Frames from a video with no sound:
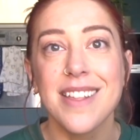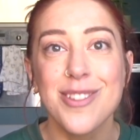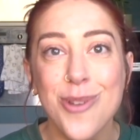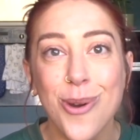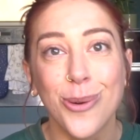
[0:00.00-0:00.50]
and
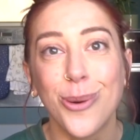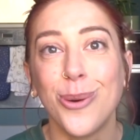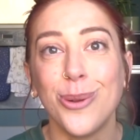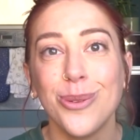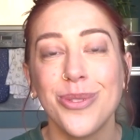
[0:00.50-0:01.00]
that's not
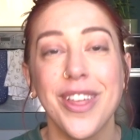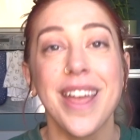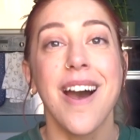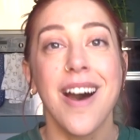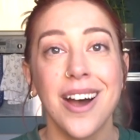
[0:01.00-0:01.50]
all.
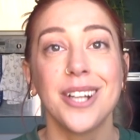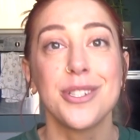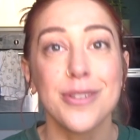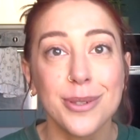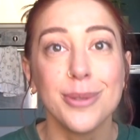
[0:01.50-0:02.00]
They are
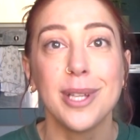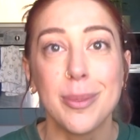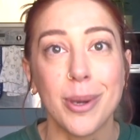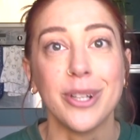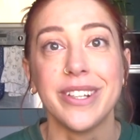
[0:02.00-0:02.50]

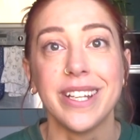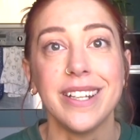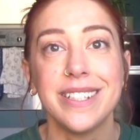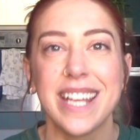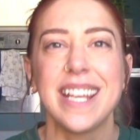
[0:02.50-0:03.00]
truly
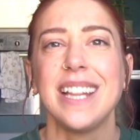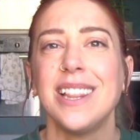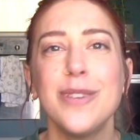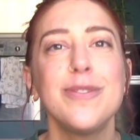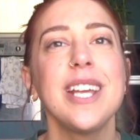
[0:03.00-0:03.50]
bonded,
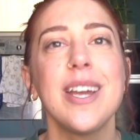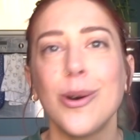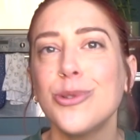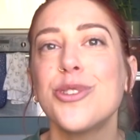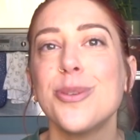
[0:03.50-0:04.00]
taking lovely,
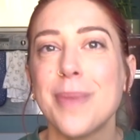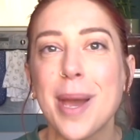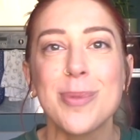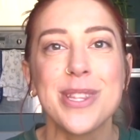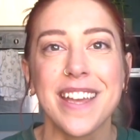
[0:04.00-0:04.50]
wholesome
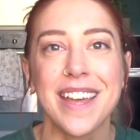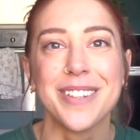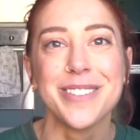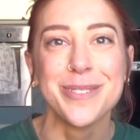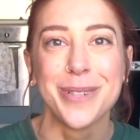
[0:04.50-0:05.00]
naps
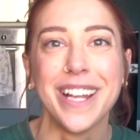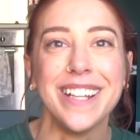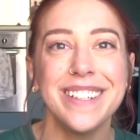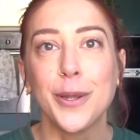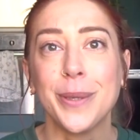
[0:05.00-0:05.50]
together as
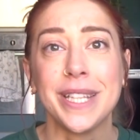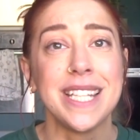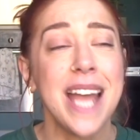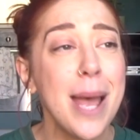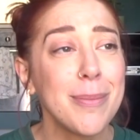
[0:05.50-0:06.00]
well. Following
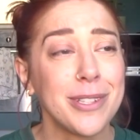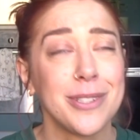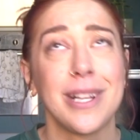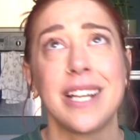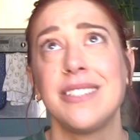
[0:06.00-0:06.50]
the nap,
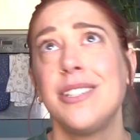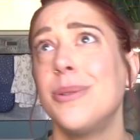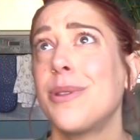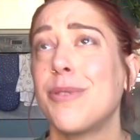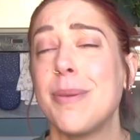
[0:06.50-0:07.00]
they'll do like a
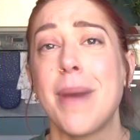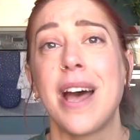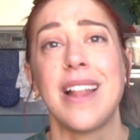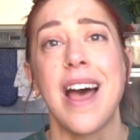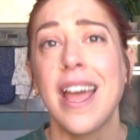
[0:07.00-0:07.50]
two or three
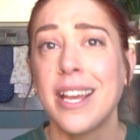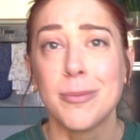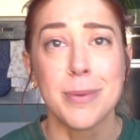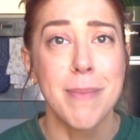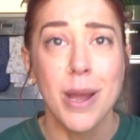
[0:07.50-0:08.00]
mile
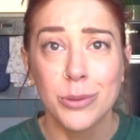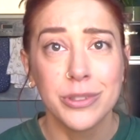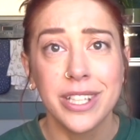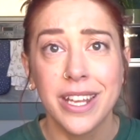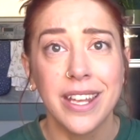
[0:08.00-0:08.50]
hike up a
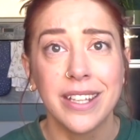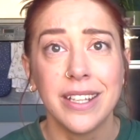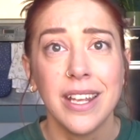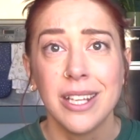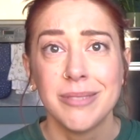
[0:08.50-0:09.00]

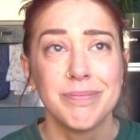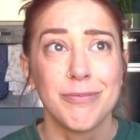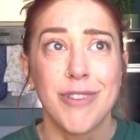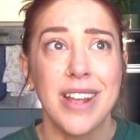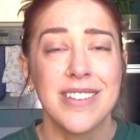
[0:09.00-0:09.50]
mountain,
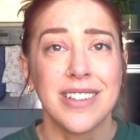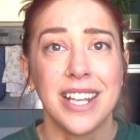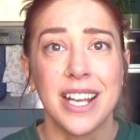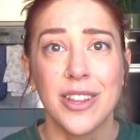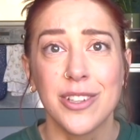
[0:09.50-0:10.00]

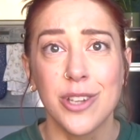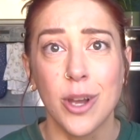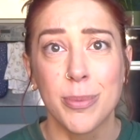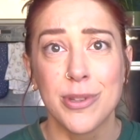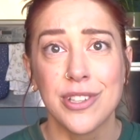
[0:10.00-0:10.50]
wrestling at the
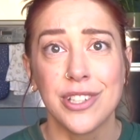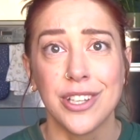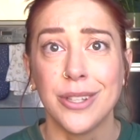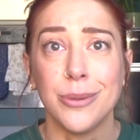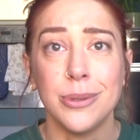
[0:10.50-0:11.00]
top as you
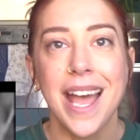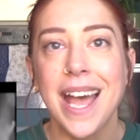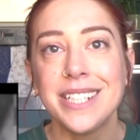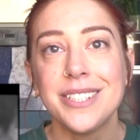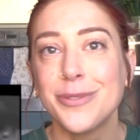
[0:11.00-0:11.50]
do.
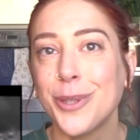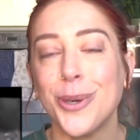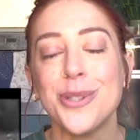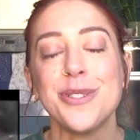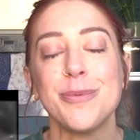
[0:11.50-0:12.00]
And of
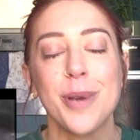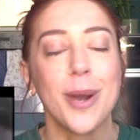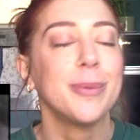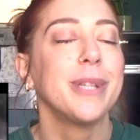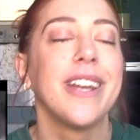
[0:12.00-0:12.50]
course, you've
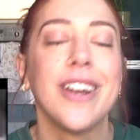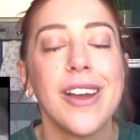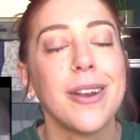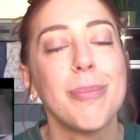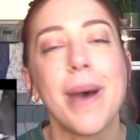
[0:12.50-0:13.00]
probably
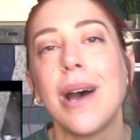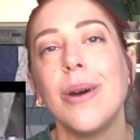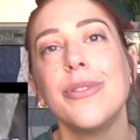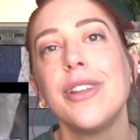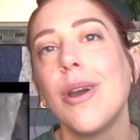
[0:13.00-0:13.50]
heard
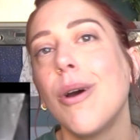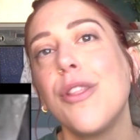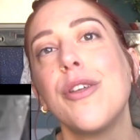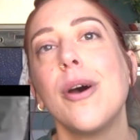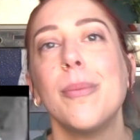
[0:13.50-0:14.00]
about the
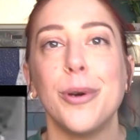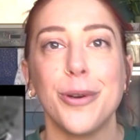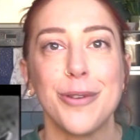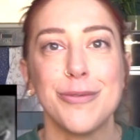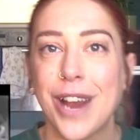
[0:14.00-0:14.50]
other
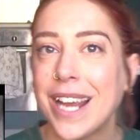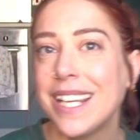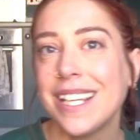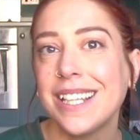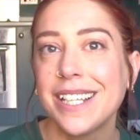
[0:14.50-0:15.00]
more
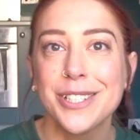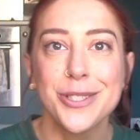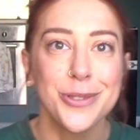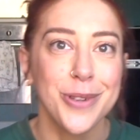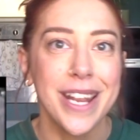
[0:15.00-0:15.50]
irregular
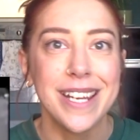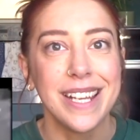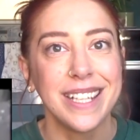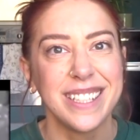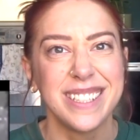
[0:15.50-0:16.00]

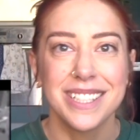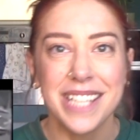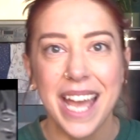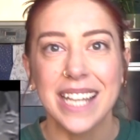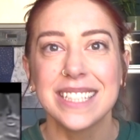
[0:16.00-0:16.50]
training
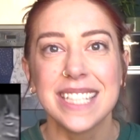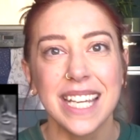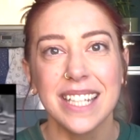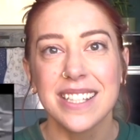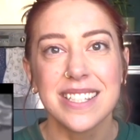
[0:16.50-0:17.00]

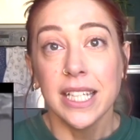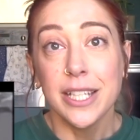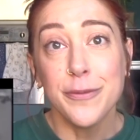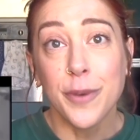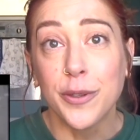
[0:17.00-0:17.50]
tactics
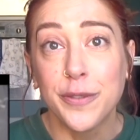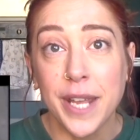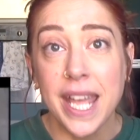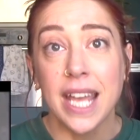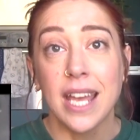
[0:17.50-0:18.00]

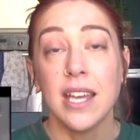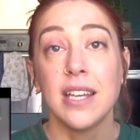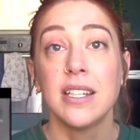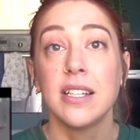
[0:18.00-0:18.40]
involving